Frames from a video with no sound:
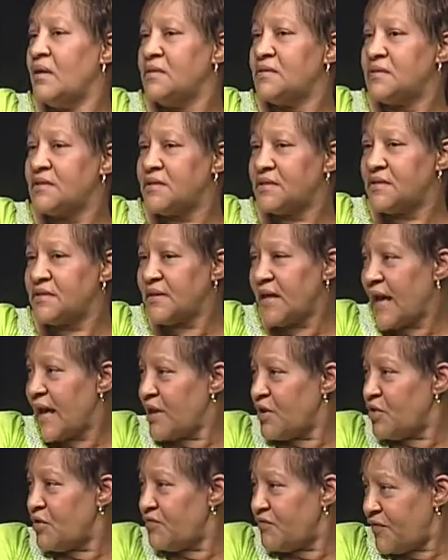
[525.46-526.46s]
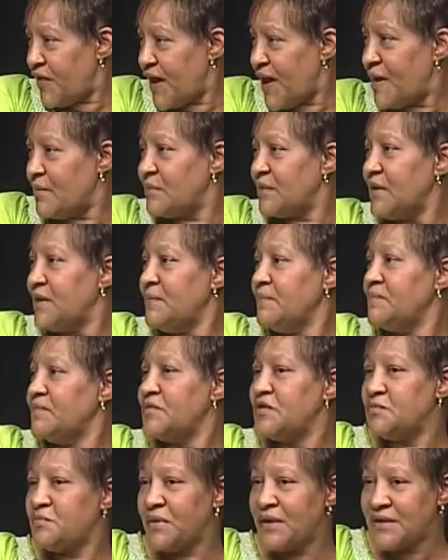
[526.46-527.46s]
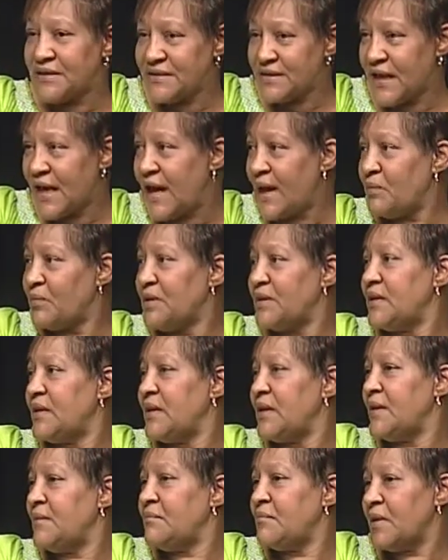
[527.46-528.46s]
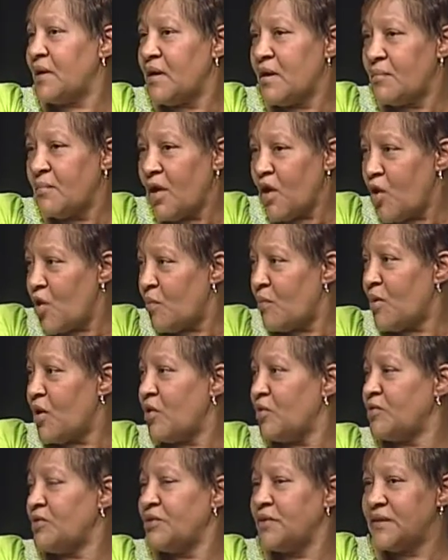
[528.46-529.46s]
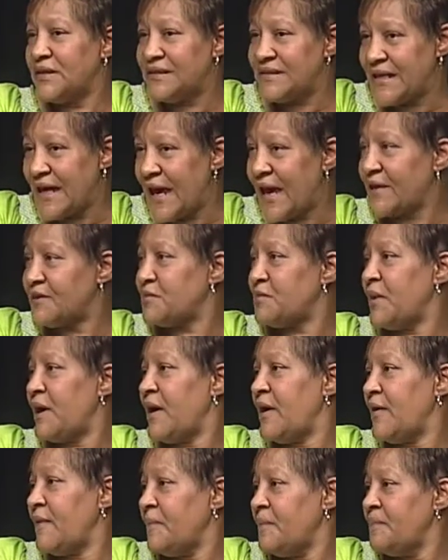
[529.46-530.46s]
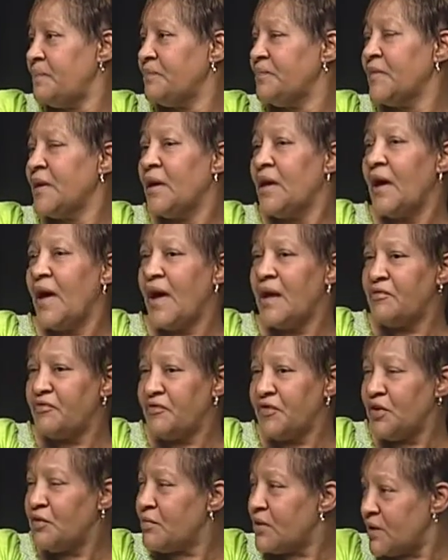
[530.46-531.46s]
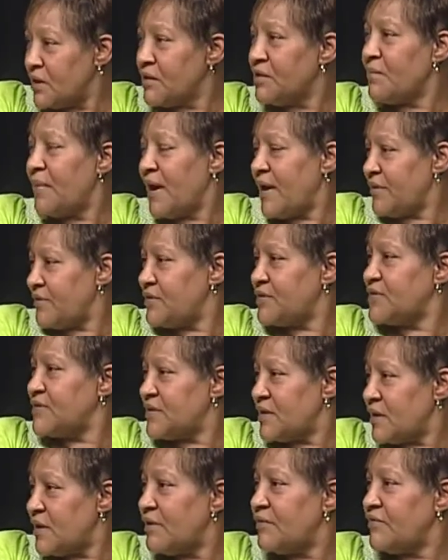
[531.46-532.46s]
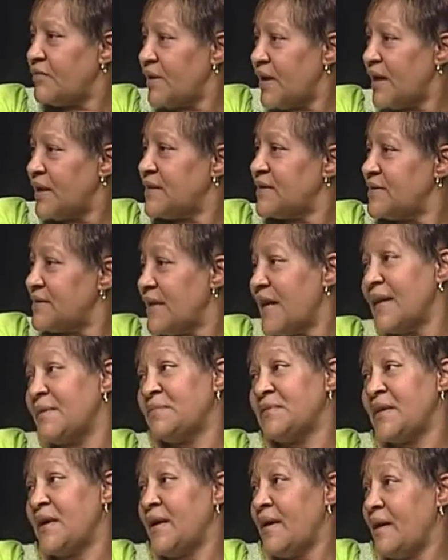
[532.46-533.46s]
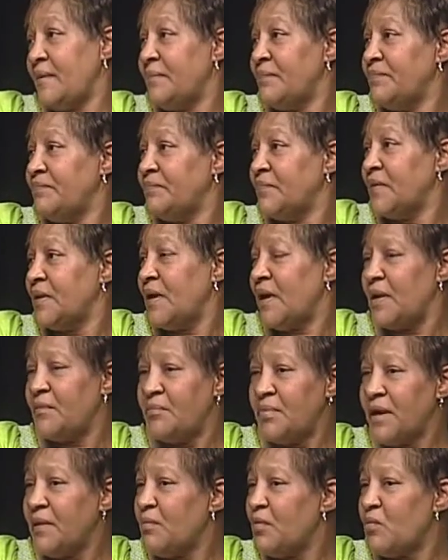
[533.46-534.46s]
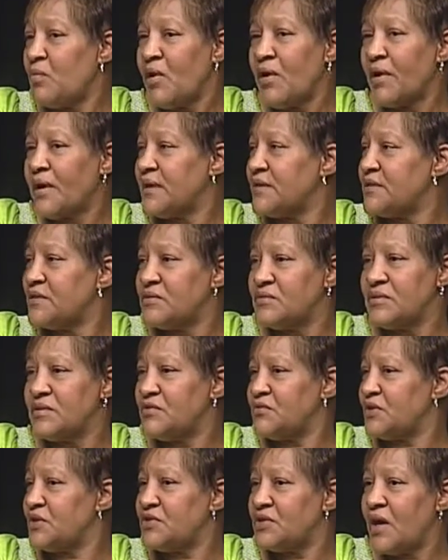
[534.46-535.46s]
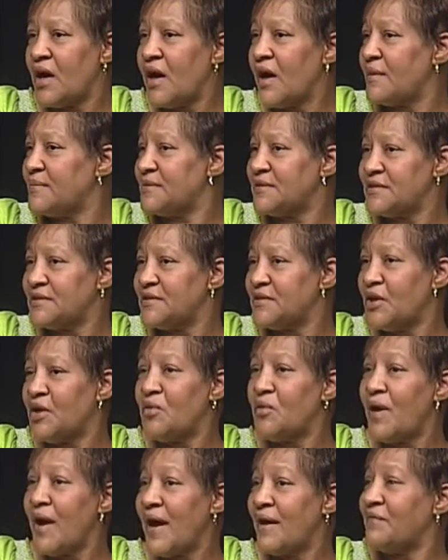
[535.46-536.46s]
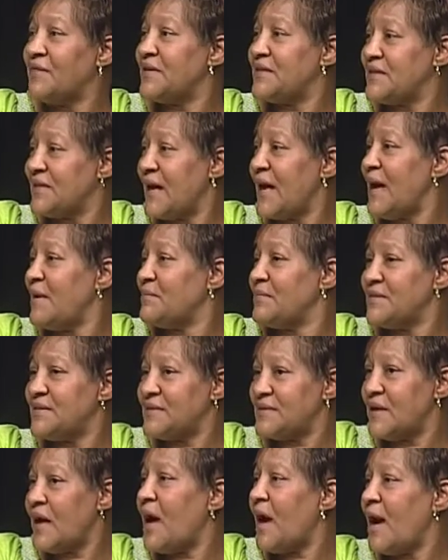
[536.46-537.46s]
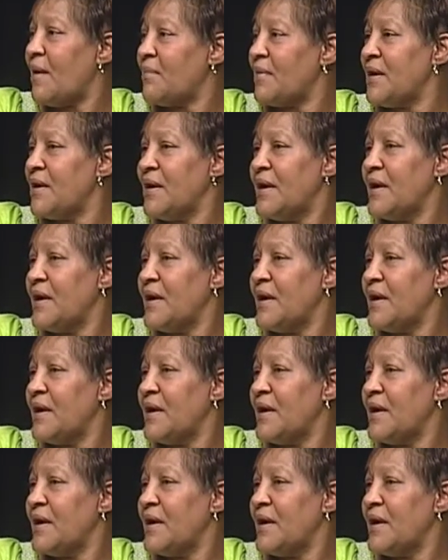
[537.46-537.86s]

sustain your family, spend time with them, become a homeowner and a taxpayer and feel good about yourself at the same time. Right. And people working two and three jobs don't have the time to stop